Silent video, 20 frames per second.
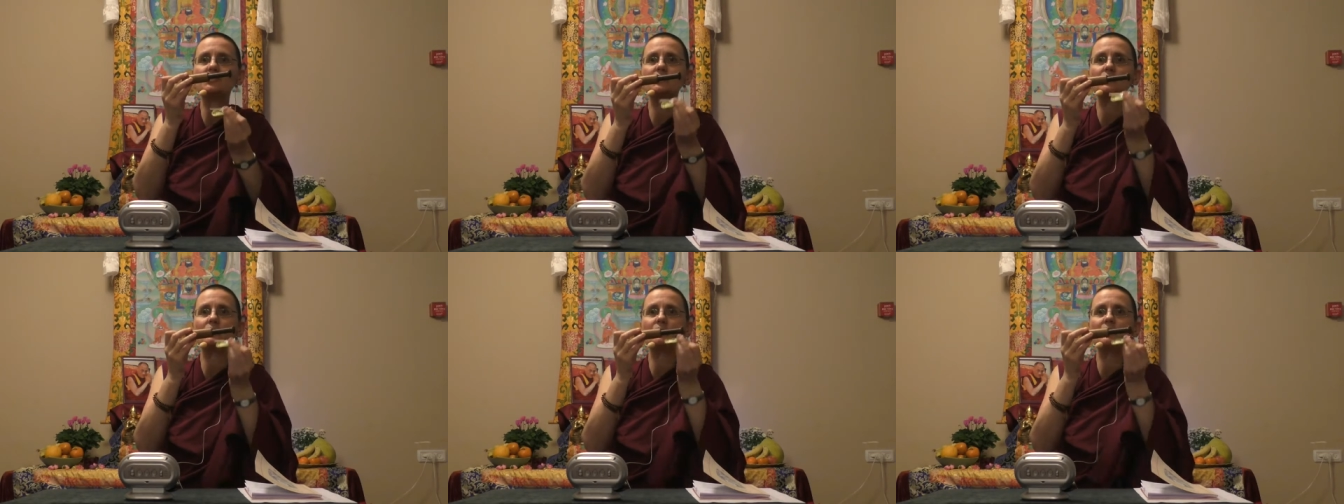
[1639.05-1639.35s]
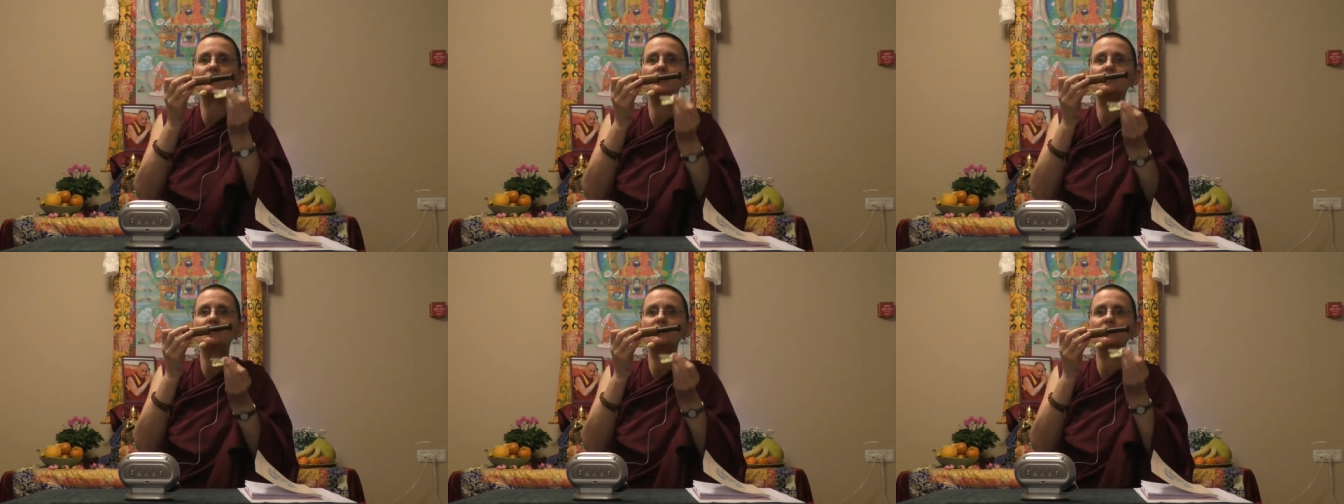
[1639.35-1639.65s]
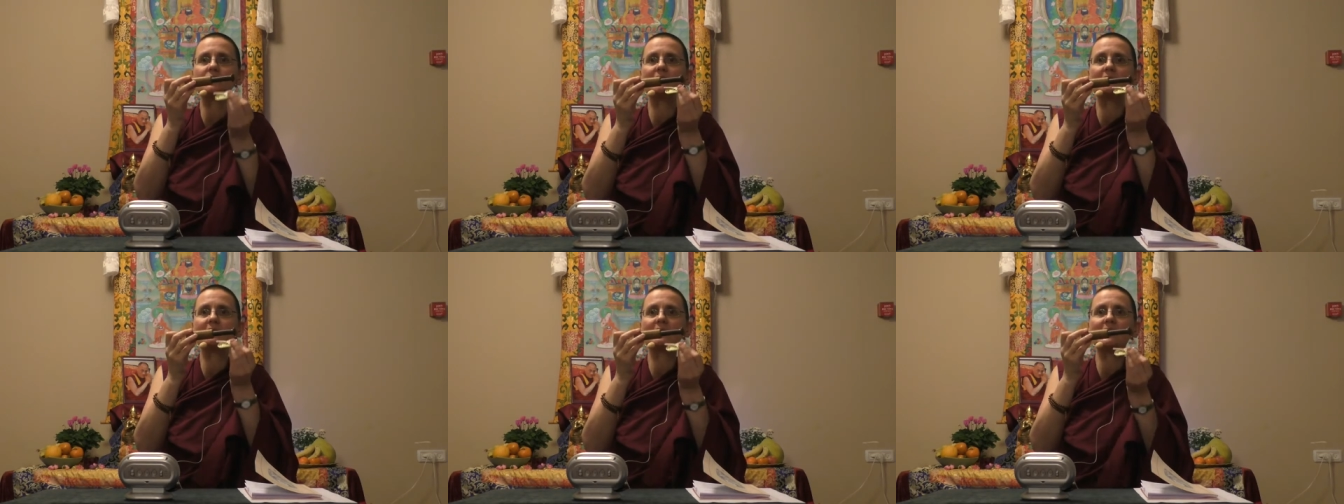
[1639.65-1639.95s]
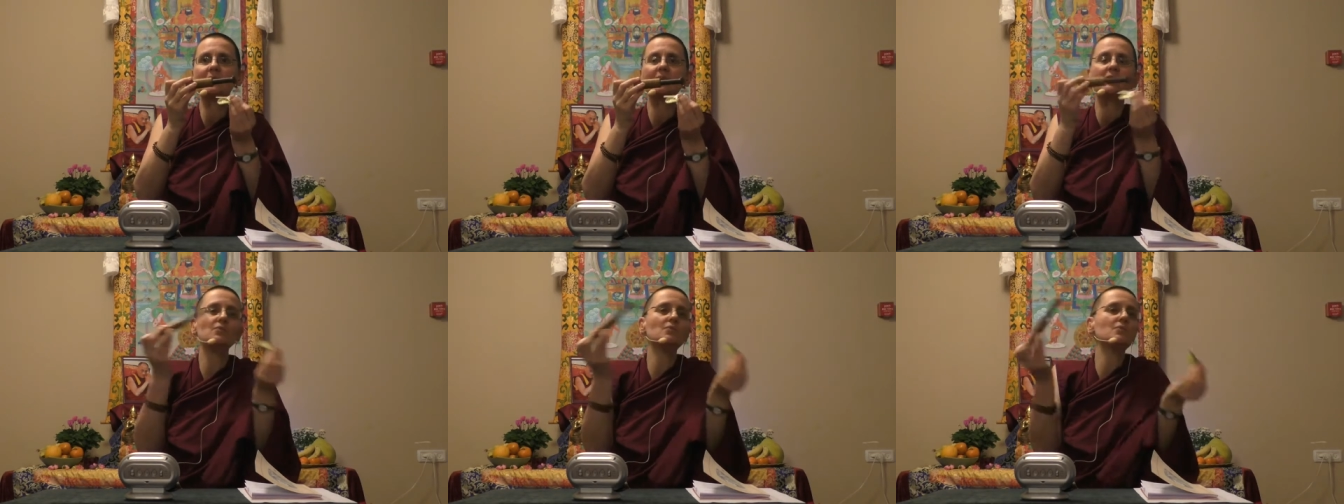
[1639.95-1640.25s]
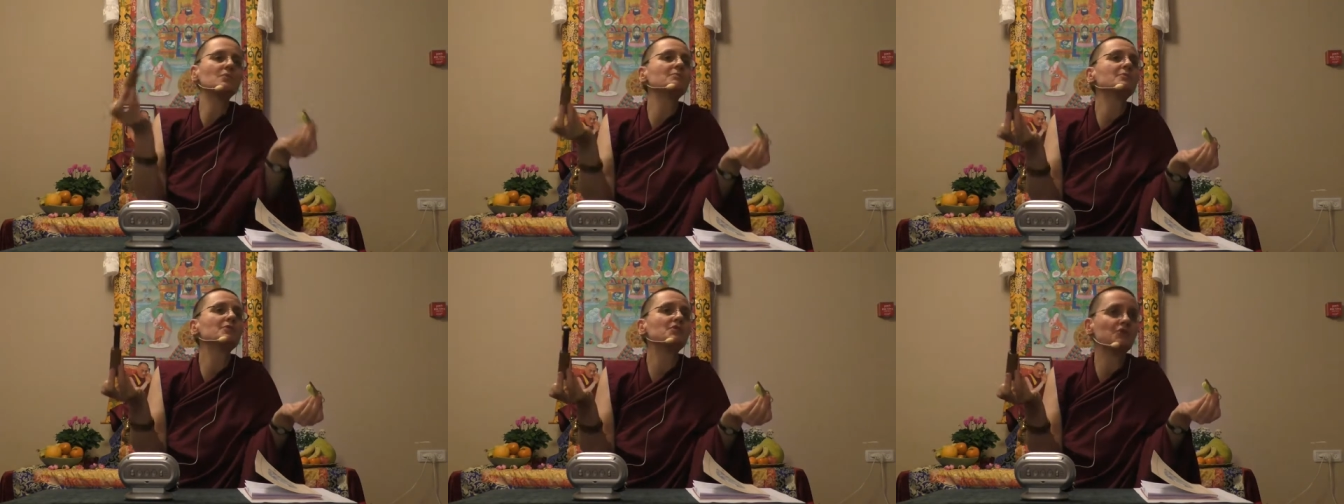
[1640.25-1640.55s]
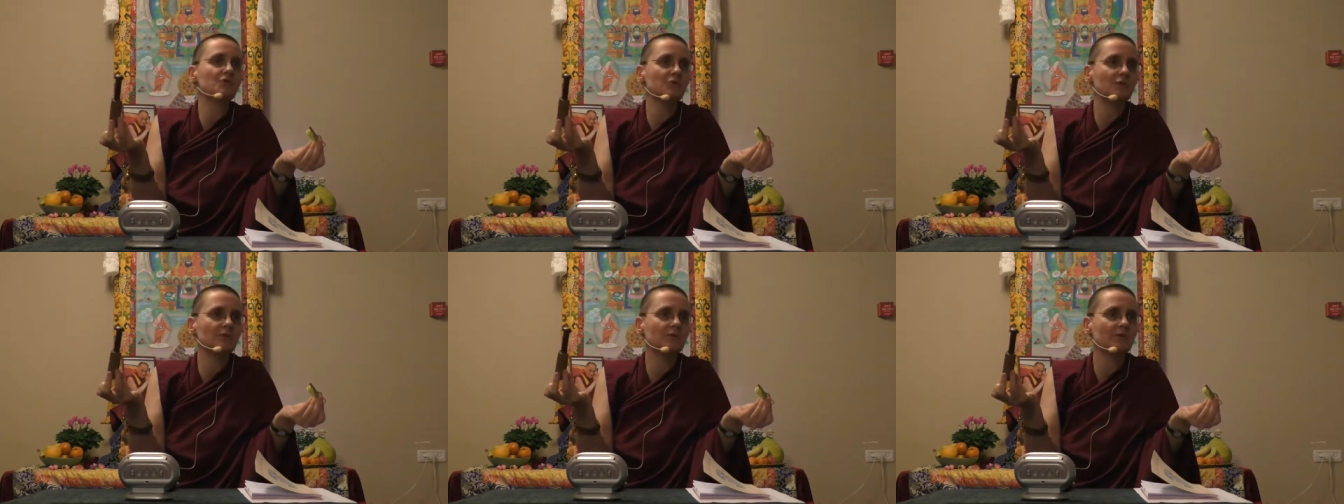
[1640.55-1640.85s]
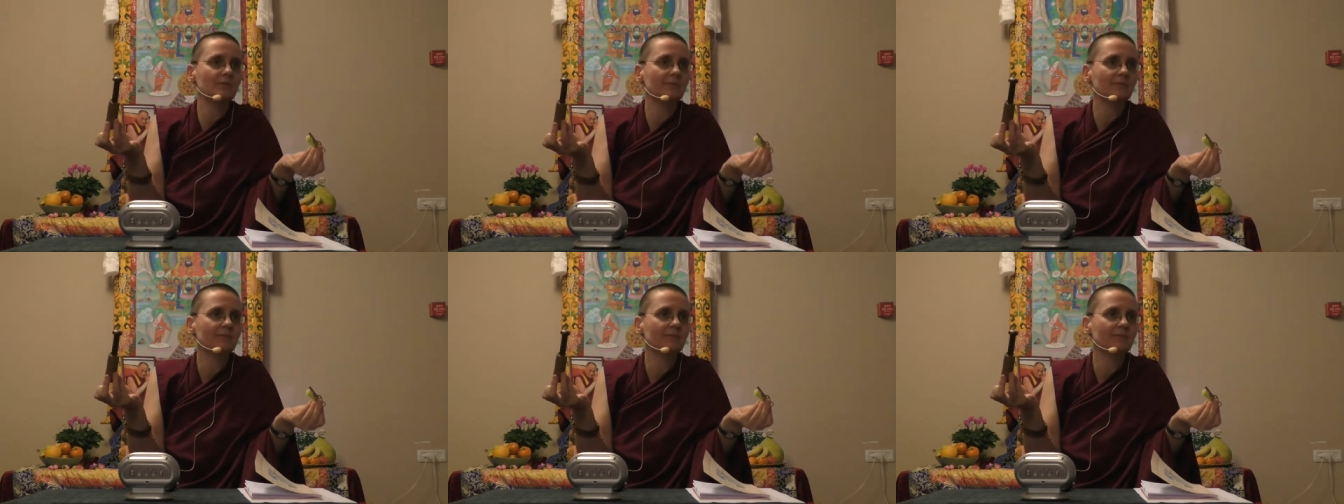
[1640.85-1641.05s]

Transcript: to which you could say it wouldn't be short.